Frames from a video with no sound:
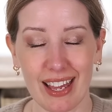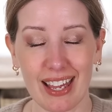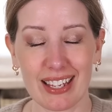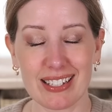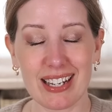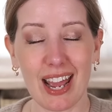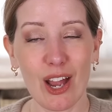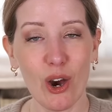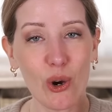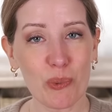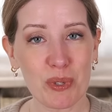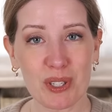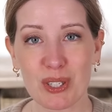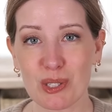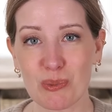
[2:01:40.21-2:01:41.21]
And I
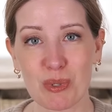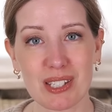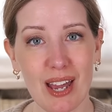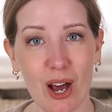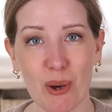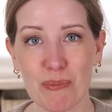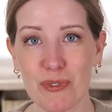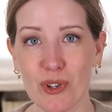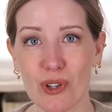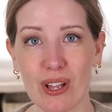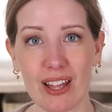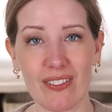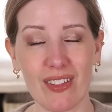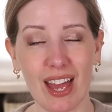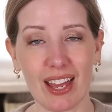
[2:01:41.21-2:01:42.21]
hope that this was helpful
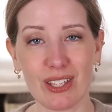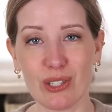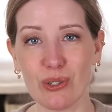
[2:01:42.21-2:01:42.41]
and that